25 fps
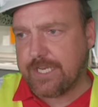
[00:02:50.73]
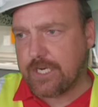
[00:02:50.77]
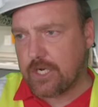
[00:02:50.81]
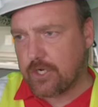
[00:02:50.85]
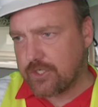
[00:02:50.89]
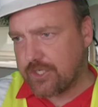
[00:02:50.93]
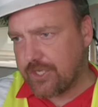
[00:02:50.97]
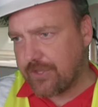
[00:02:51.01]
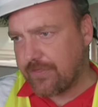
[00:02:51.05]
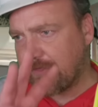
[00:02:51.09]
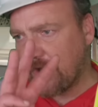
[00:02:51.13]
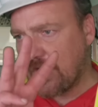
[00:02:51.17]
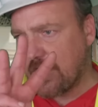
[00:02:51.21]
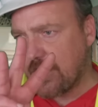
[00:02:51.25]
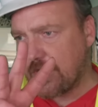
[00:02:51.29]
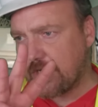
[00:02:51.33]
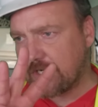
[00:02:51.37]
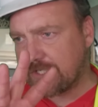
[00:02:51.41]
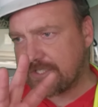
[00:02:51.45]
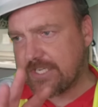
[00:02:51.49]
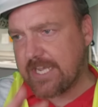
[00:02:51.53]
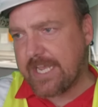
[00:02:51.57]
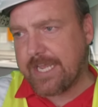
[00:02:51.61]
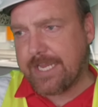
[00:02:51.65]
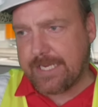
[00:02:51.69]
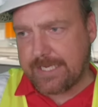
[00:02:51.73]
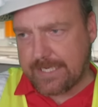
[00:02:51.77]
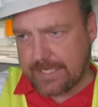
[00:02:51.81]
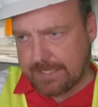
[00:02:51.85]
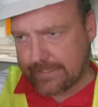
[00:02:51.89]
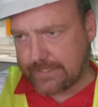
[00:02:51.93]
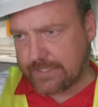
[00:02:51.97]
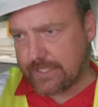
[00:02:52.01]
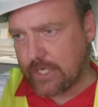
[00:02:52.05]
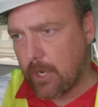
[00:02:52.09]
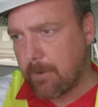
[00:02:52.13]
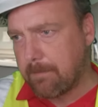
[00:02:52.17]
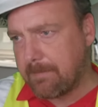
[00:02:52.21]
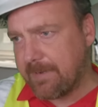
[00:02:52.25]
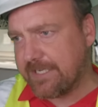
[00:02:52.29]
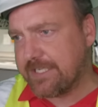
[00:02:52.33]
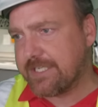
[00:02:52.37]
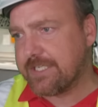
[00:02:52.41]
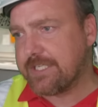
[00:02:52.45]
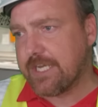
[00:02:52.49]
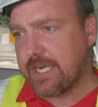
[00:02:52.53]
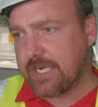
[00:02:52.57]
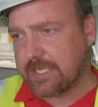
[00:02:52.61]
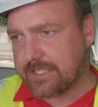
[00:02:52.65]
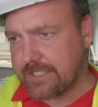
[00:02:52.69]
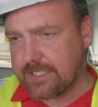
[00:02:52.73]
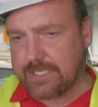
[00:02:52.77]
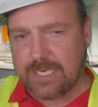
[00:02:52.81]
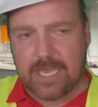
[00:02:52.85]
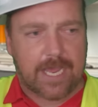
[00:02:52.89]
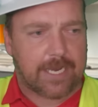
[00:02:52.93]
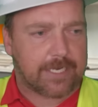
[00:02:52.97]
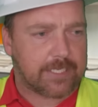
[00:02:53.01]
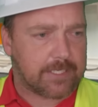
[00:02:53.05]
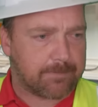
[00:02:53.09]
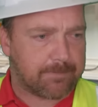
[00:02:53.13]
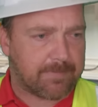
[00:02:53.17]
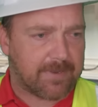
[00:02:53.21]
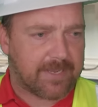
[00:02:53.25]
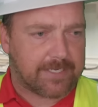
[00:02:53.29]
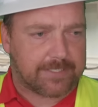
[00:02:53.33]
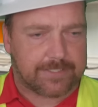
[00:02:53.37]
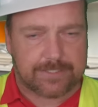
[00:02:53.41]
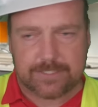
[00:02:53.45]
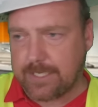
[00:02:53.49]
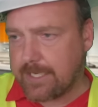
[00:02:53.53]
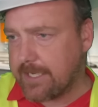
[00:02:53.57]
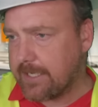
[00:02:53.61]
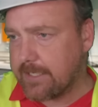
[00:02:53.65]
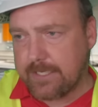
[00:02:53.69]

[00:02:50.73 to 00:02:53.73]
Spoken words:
On your 3rd tank, it's going to be deducted out of your paycheck.